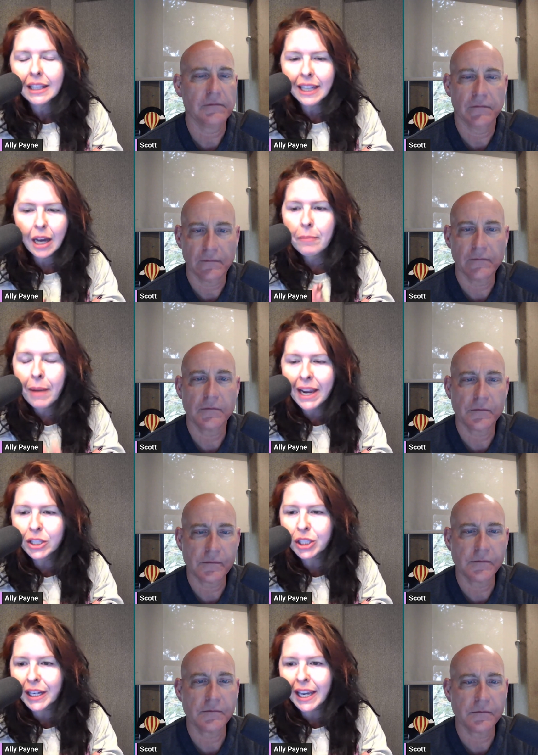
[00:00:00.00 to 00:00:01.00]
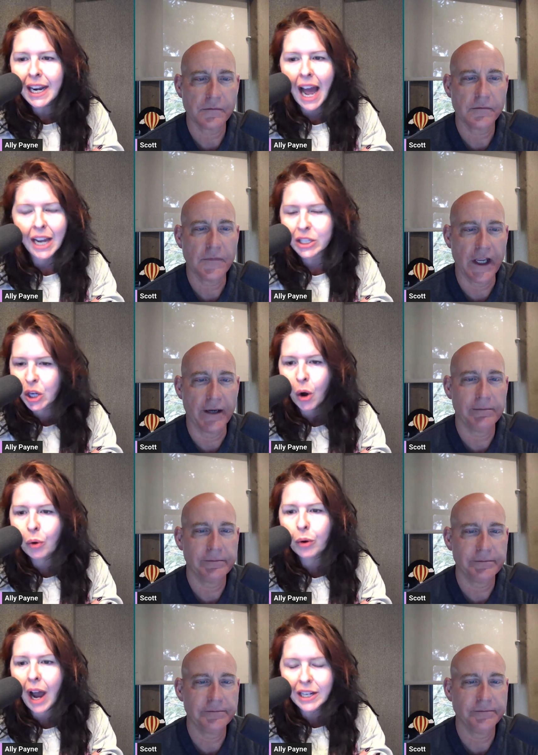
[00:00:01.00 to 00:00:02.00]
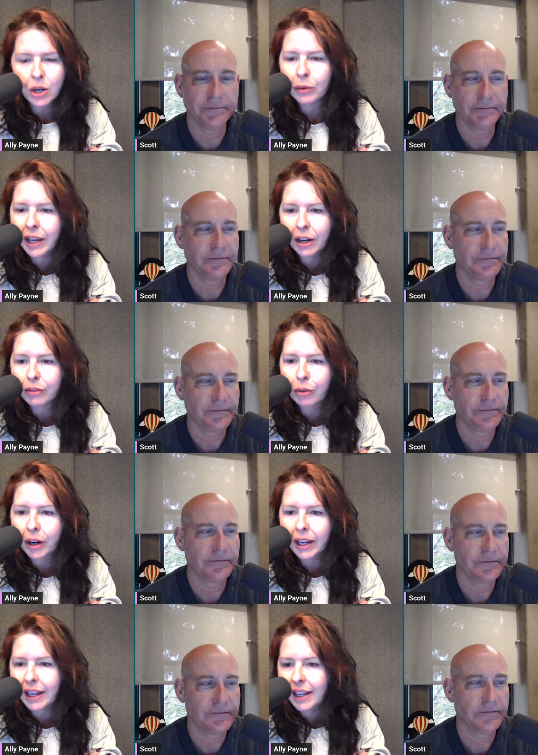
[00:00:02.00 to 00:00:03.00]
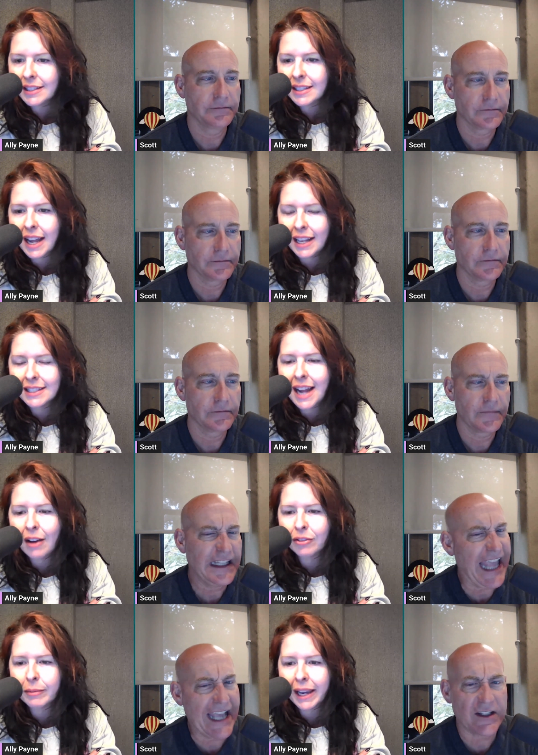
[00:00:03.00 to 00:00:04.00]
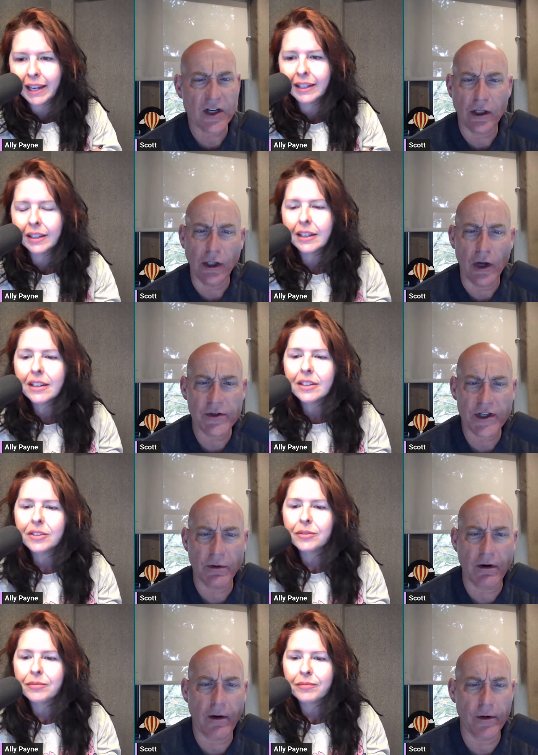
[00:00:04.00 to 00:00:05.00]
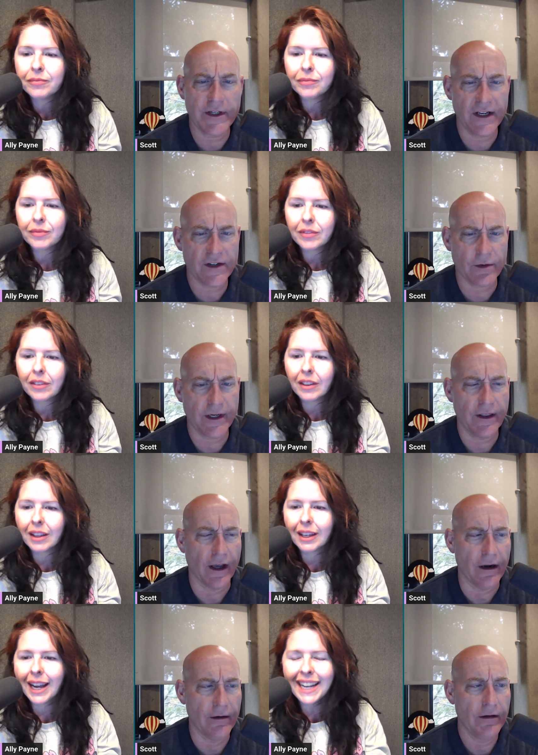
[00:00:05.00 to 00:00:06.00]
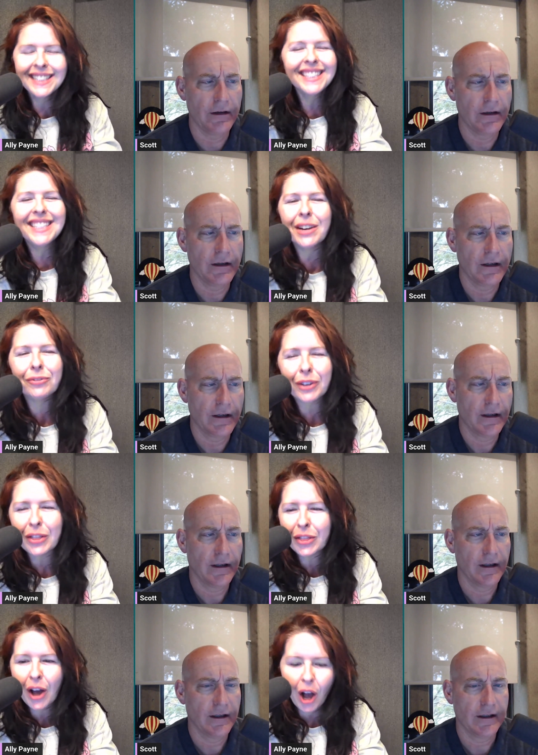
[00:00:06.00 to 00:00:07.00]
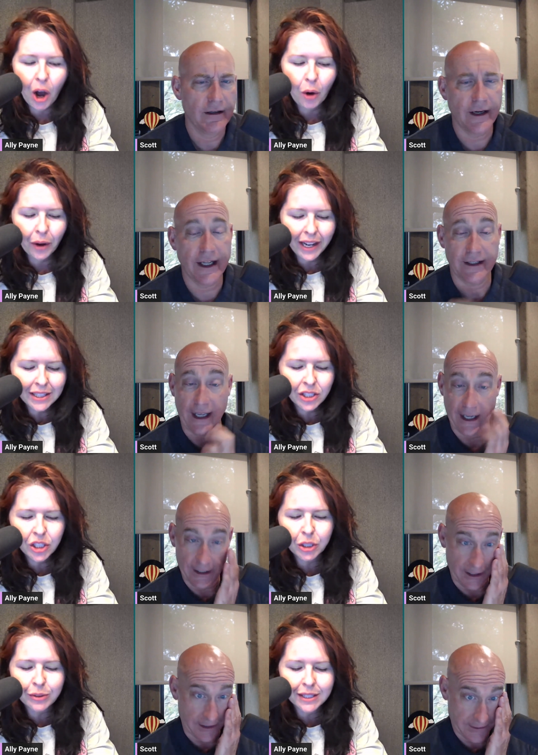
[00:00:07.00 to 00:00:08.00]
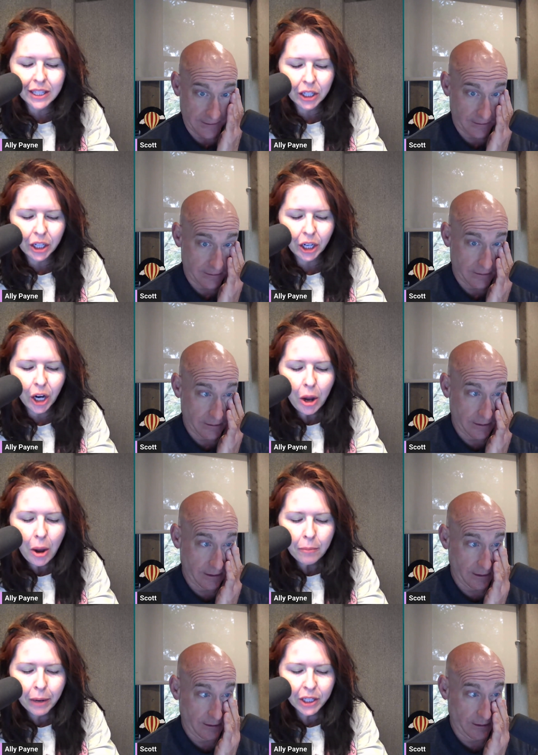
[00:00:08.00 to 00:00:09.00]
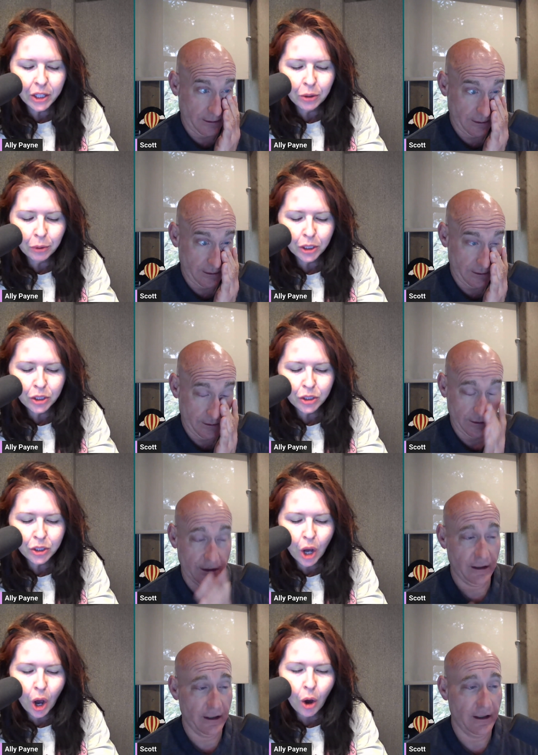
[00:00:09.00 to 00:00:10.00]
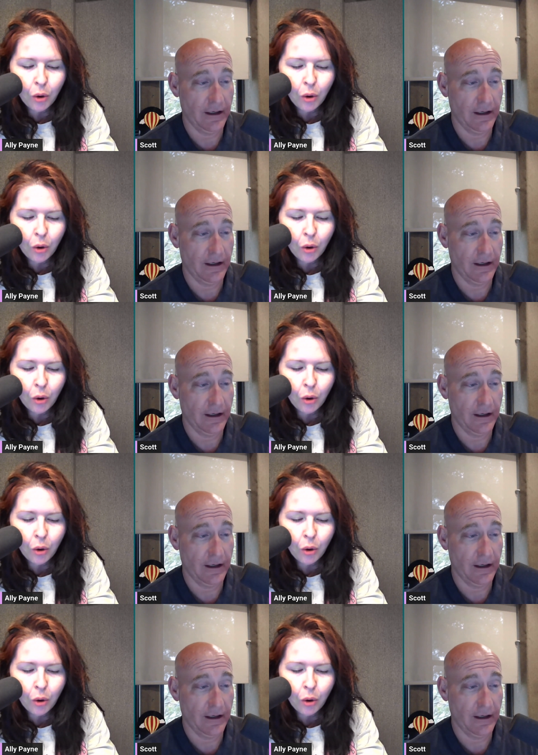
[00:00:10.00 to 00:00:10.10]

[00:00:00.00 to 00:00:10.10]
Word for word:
Speaker 1: like a baked chicken. I yeah. don't. I don't care for it. It's it's not for That's me. That's
Speaker 2: close to a rotisserie though.
Speaker 1: It's different though. Oh, it's yeah, juicier. But you were so